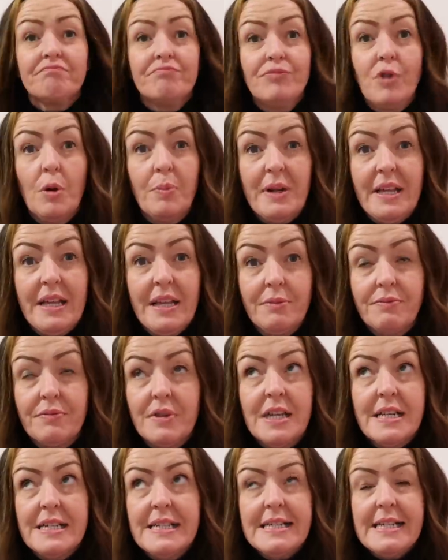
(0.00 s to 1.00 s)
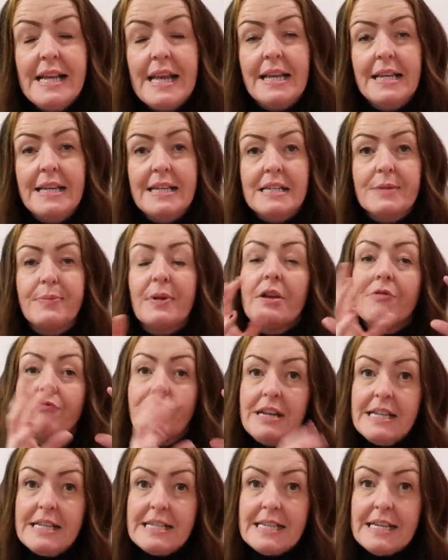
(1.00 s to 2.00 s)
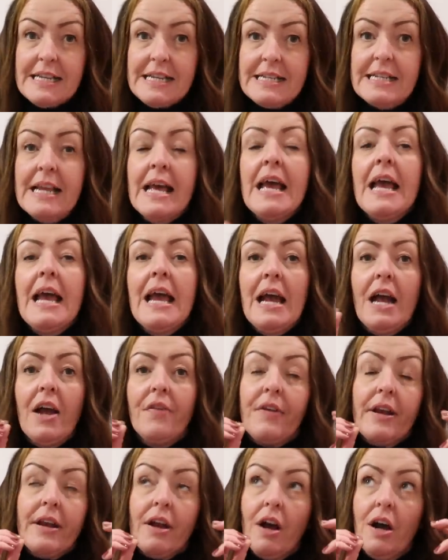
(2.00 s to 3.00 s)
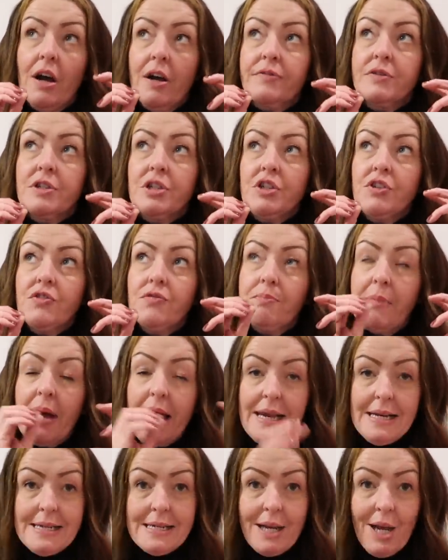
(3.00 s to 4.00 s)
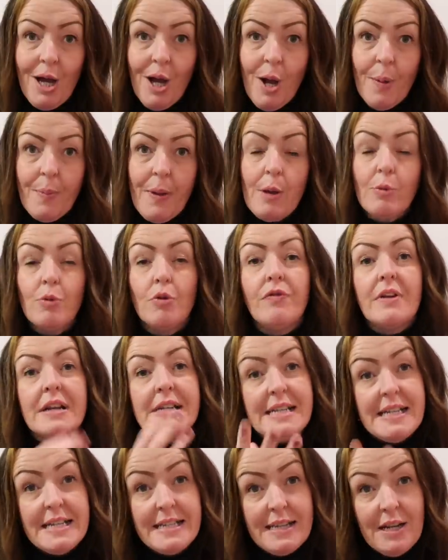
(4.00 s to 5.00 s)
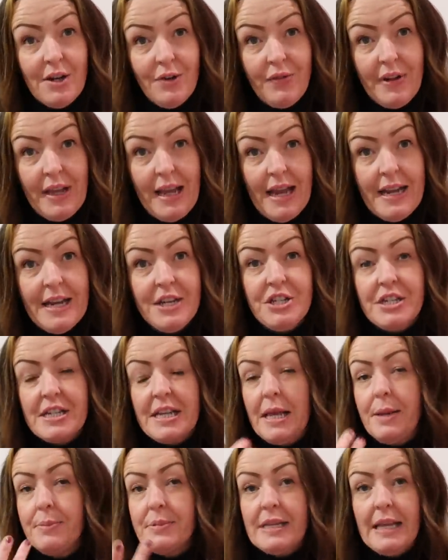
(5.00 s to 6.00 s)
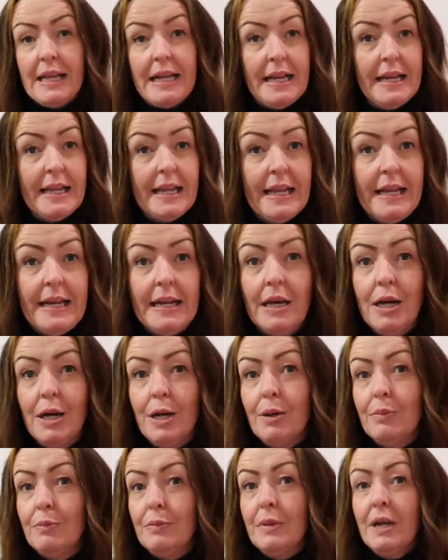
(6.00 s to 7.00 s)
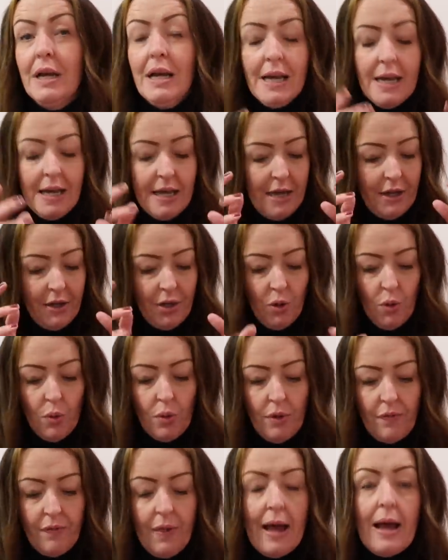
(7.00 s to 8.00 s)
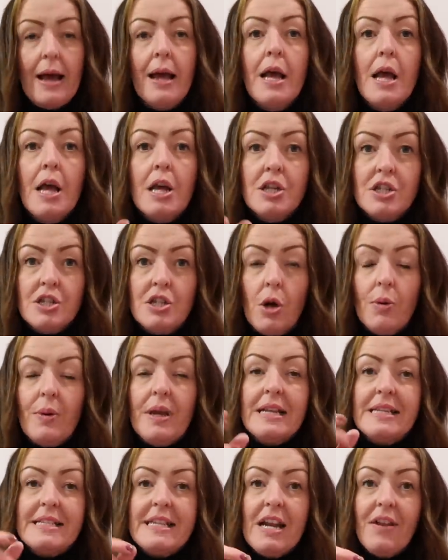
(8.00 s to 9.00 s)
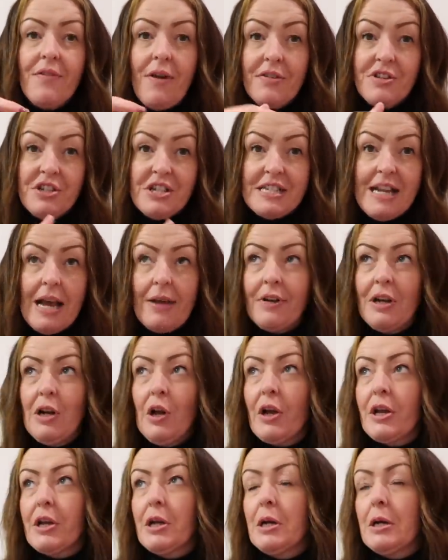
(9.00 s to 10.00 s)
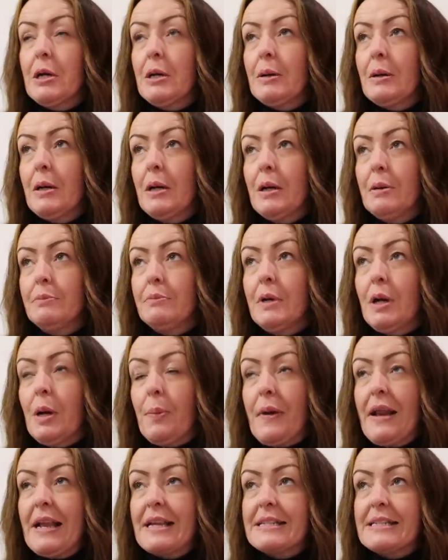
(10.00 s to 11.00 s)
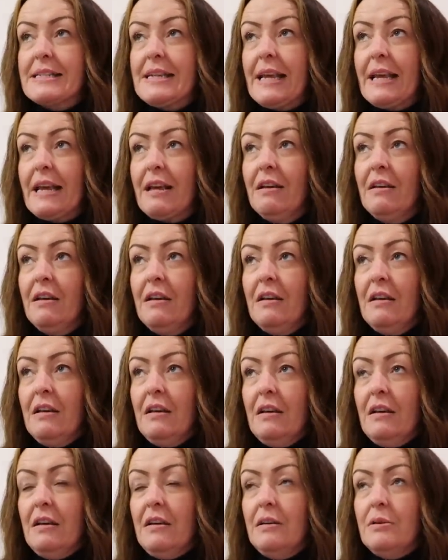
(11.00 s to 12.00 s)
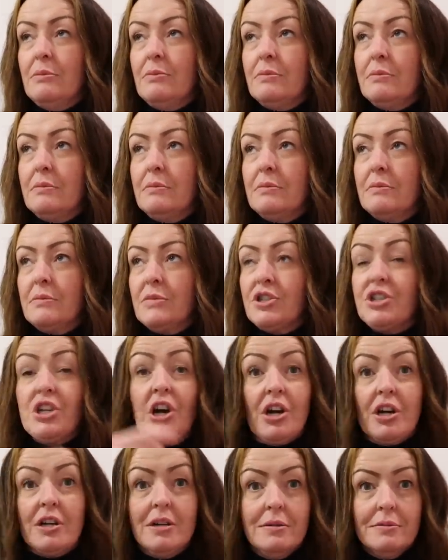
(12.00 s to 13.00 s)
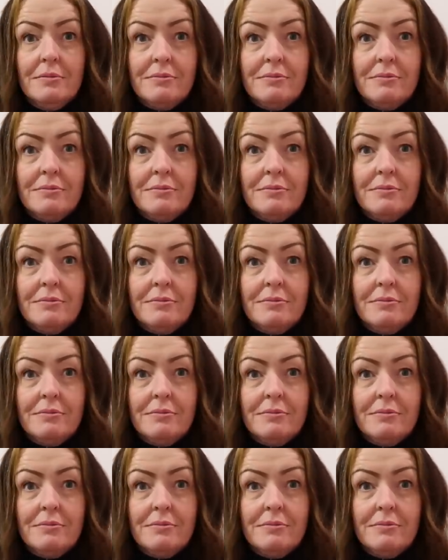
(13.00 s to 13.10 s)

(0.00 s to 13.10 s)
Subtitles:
probably 30 seconds, but it rinses, and then after you've made a cup, it will rinse itself again. It just keeps it clean, and all of that. So instead of just having like a plastic jug